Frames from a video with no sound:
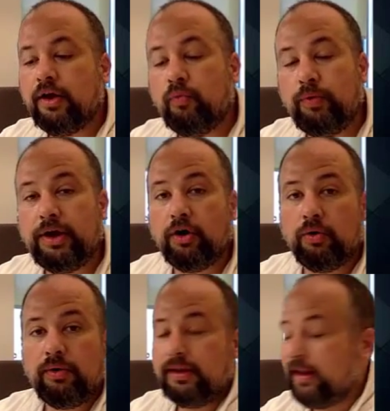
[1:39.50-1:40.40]
We
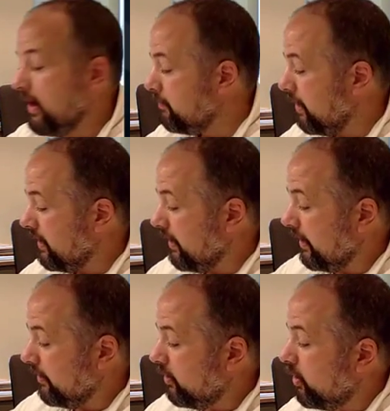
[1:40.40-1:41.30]
go line by
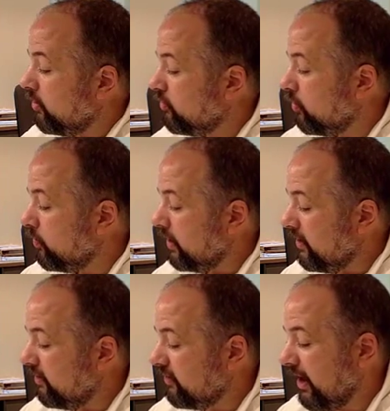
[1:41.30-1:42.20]
line. So
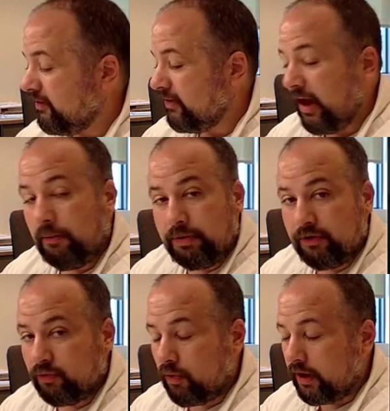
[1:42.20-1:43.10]
in this case, the output
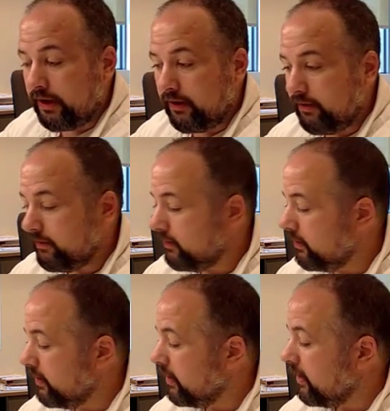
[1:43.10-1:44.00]
is 1
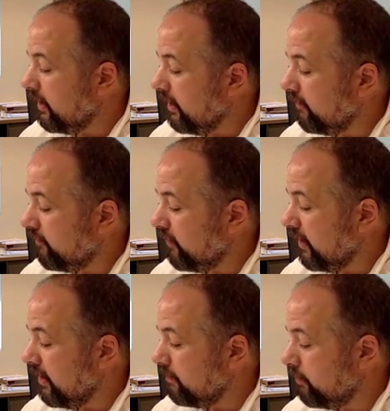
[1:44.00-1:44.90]
if
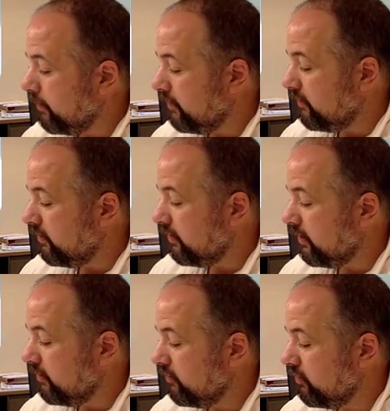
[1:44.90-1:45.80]
the input
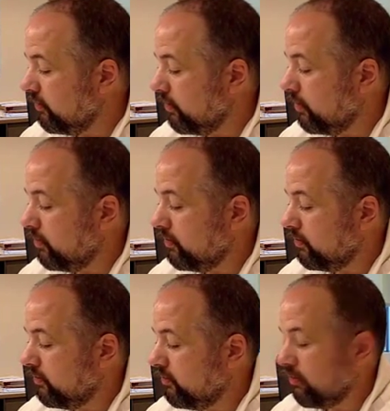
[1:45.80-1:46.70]
is 0,
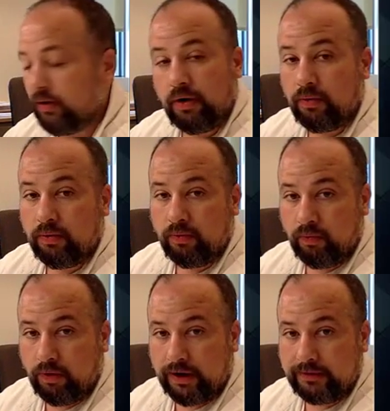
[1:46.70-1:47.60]
0,
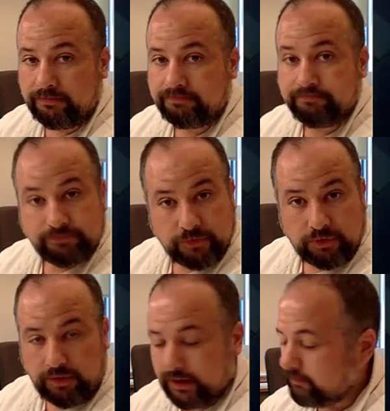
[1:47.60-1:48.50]
1,
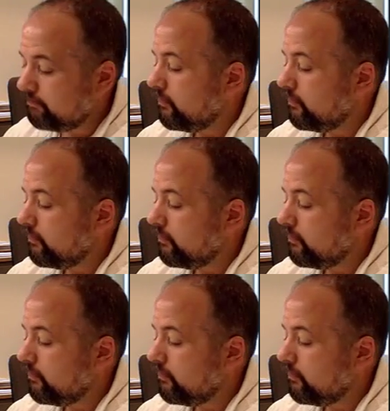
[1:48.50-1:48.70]
right?